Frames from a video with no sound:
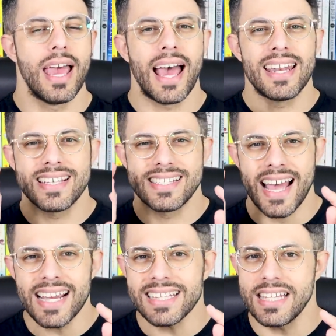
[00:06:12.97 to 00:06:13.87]
And
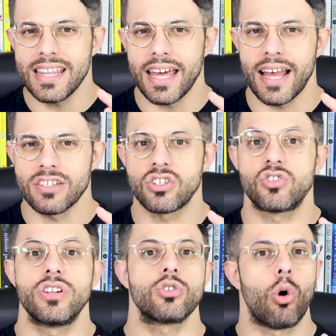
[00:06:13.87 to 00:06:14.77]
exactly that
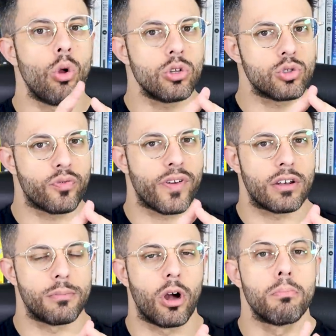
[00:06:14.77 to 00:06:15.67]
ancestry is also
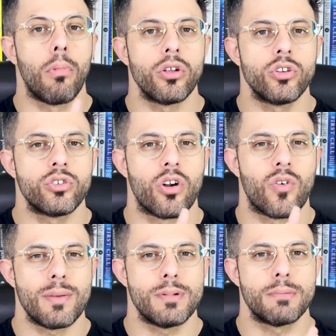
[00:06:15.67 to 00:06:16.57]
found among modern
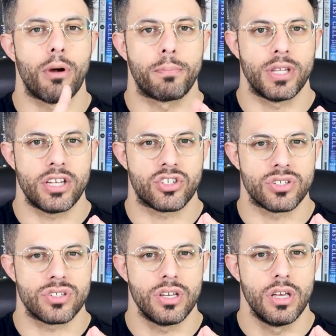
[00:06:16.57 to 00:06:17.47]
Arabian
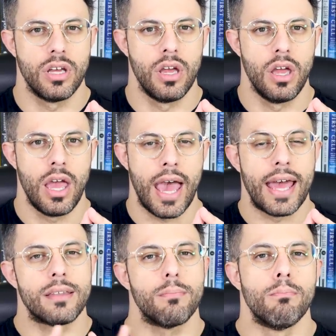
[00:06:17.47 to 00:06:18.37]
populations.
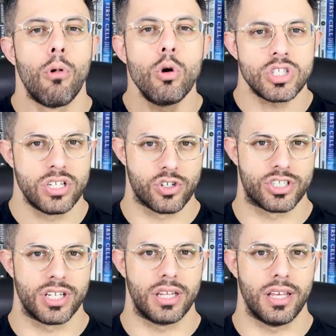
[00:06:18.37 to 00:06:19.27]
And most
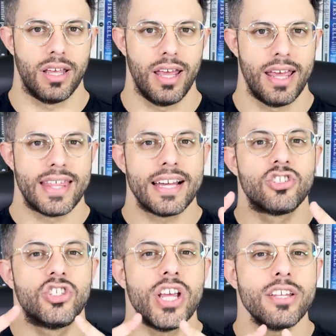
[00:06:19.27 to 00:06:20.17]
interestingly, that
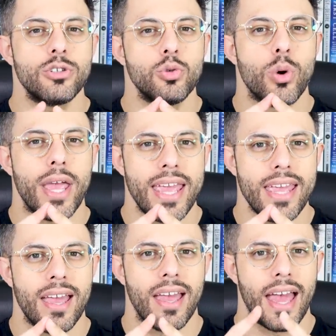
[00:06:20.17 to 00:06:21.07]

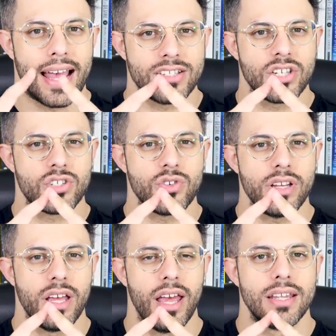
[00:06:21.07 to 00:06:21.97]
J2A
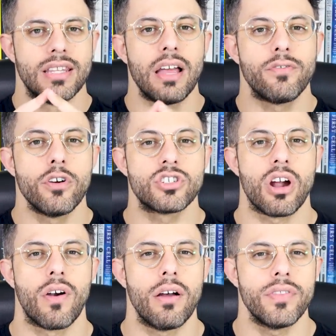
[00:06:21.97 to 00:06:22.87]
ancestry
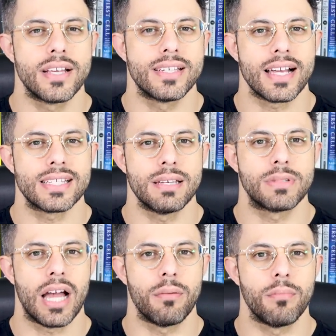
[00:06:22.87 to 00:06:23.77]
diverged around the exact same
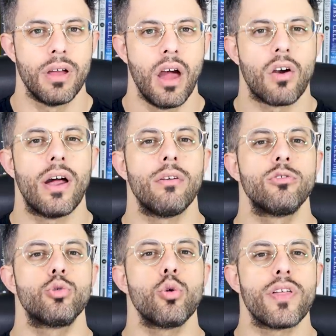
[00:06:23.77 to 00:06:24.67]
time,
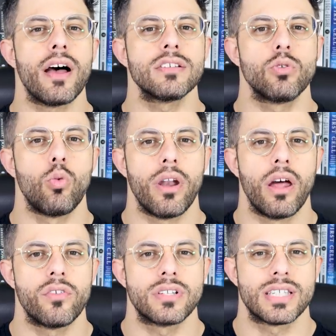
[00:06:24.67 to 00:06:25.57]
around
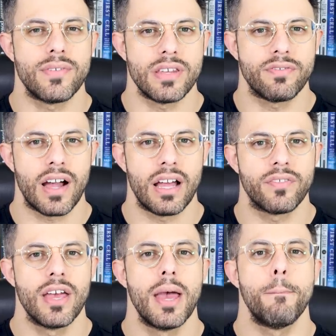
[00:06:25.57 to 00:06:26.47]

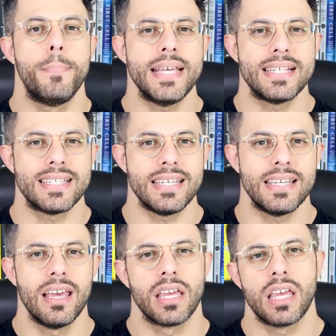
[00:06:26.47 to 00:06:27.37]
2175
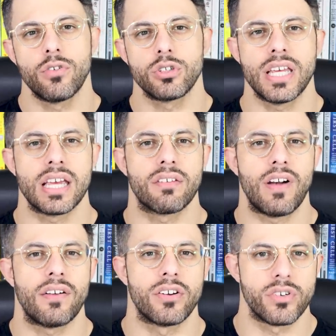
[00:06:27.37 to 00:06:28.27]
BC, give or take
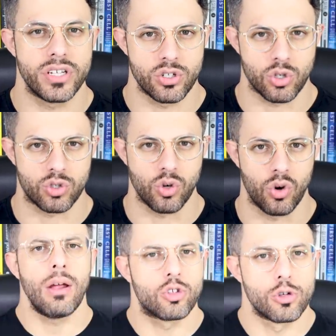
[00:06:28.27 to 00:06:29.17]
500 years or so.
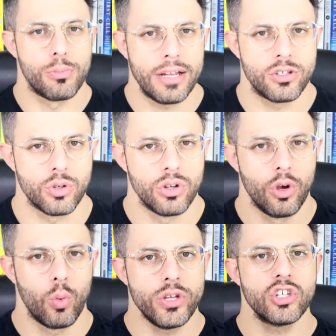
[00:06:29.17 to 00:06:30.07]
Now, to remind you,
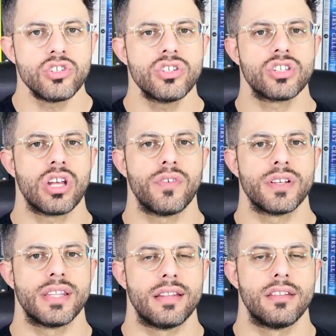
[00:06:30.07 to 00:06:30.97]
we just
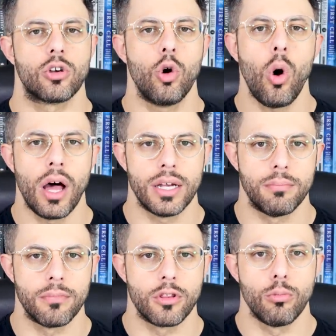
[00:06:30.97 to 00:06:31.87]
discovered that the
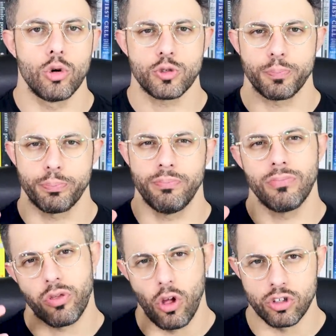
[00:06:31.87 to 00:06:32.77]
Kohanim, the most
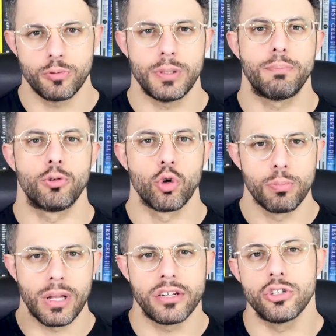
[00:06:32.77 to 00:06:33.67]
thought to be
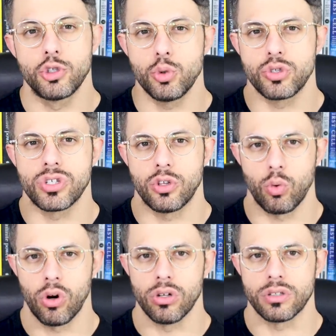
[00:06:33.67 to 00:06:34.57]
pure-blooded Jews in the
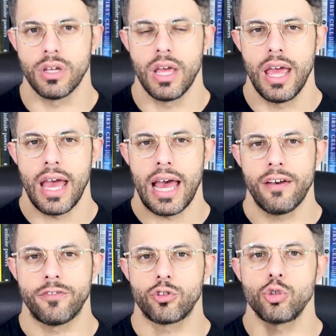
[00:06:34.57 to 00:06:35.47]
world,
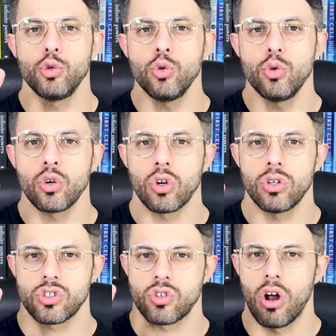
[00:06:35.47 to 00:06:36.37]
have two
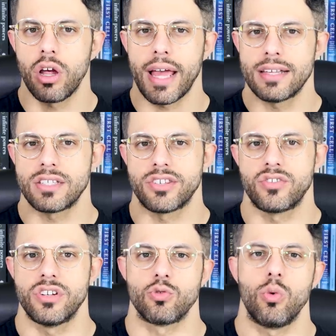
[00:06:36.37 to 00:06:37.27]
strong
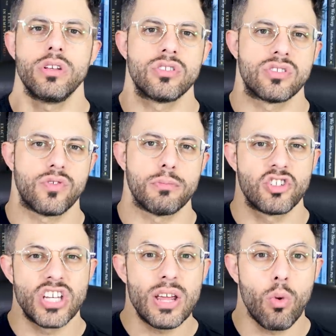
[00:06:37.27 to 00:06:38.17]
ancestries. One is from the
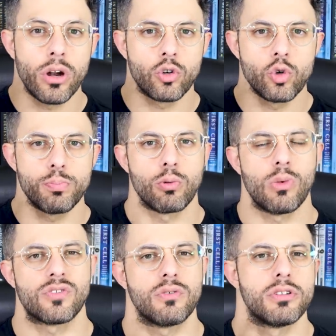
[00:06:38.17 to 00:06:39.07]
J1 group and
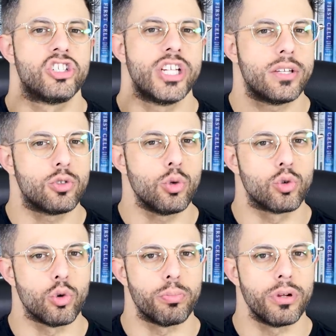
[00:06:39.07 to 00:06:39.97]
one is from the J2
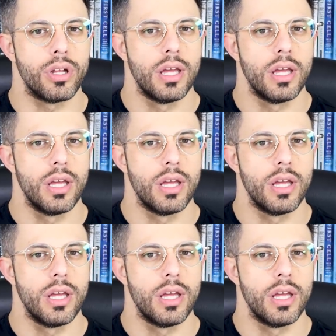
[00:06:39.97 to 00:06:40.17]
group.